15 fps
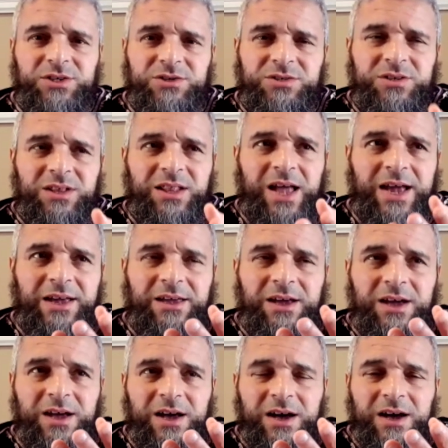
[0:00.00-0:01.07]
He used to like
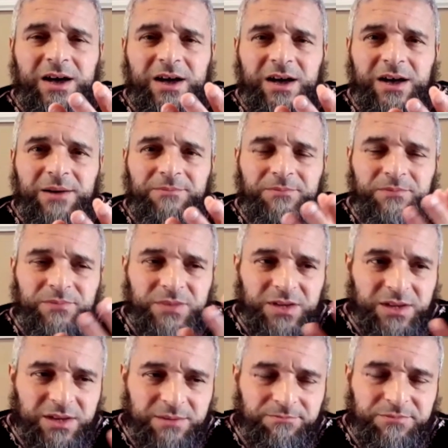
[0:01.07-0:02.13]

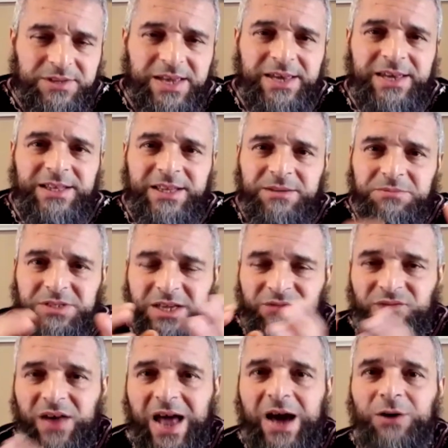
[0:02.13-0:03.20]
taking
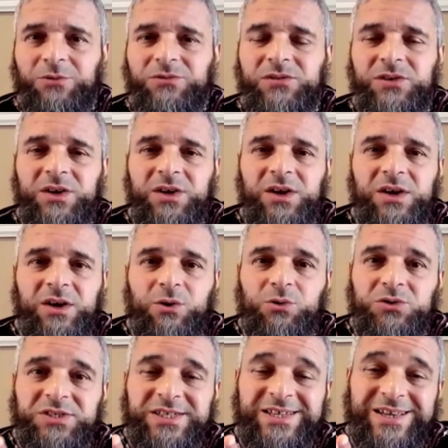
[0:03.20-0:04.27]
himself out
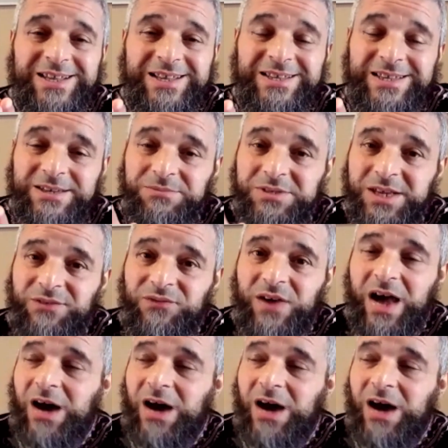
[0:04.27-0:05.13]
or singling himself